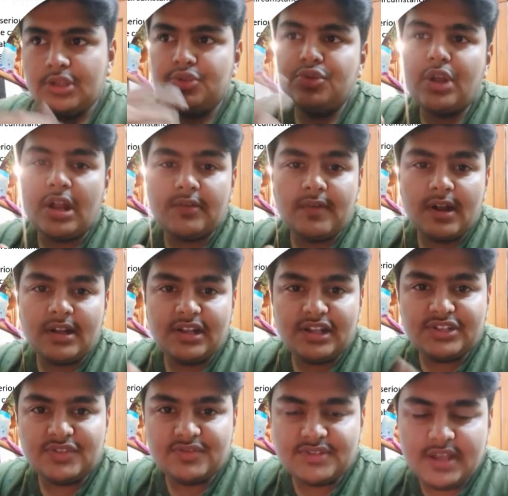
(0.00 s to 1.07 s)
So the
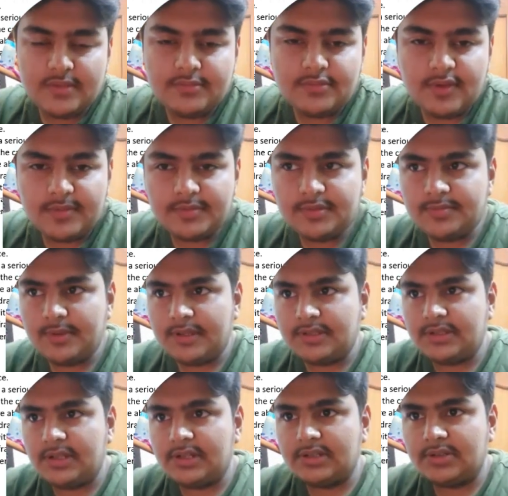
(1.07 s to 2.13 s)
advantage of James Webb
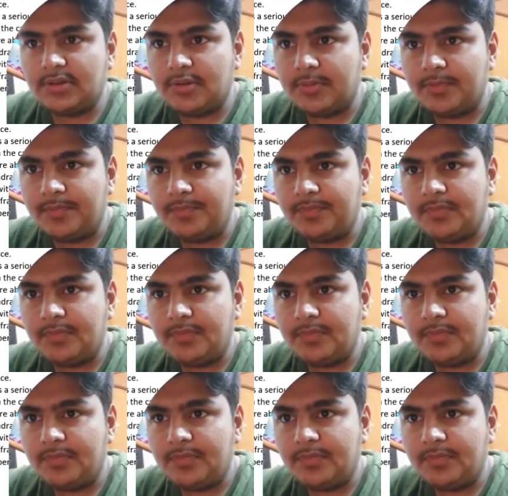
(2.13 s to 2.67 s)
Space Telescope.